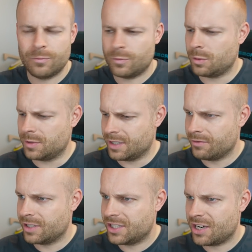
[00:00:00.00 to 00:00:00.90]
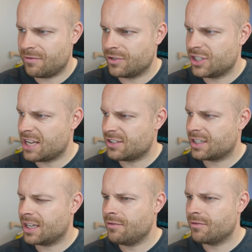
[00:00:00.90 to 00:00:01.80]
what was it,
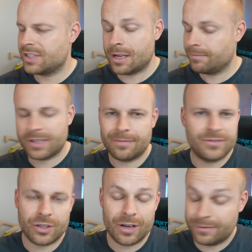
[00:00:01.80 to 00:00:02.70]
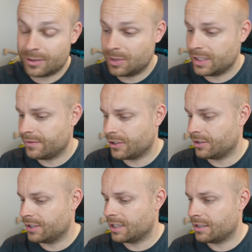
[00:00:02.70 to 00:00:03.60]
Rejewski? Rez Sorry, I've completely
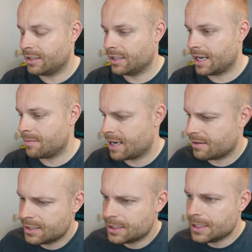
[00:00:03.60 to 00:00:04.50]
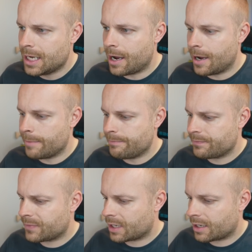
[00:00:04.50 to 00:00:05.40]
forgotten the, the name now.
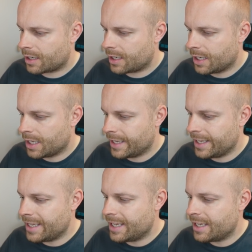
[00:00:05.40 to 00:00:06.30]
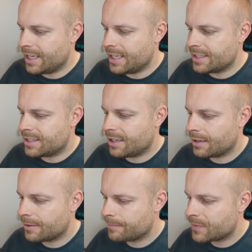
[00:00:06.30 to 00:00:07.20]
Um... It's,
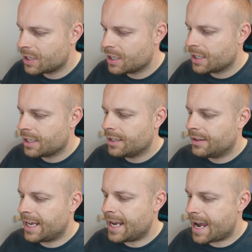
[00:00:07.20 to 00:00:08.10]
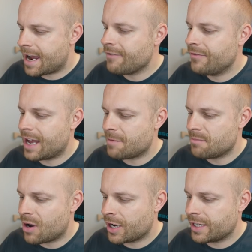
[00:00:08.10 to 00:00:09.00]
they have that
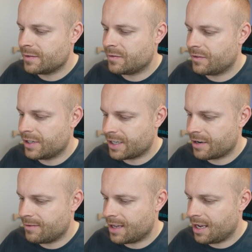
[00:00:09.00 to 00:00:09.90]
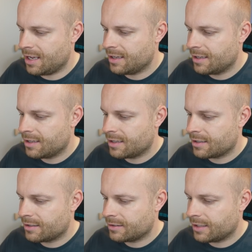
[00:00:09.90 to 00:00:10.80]
mind for it, don't they?
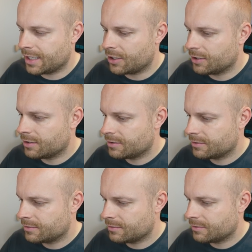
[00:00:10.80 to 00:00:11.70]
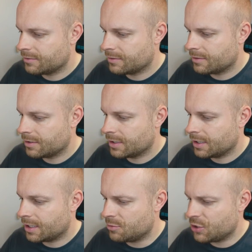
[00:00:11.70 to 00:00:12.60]
Hang on.
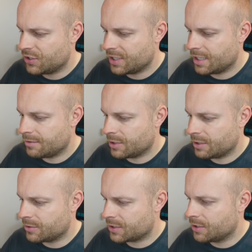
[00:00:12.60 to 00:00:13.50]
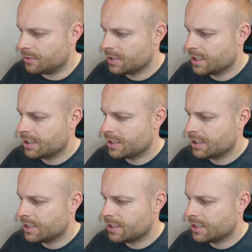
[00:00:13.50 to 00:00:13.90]
I'm just seeing what it was called.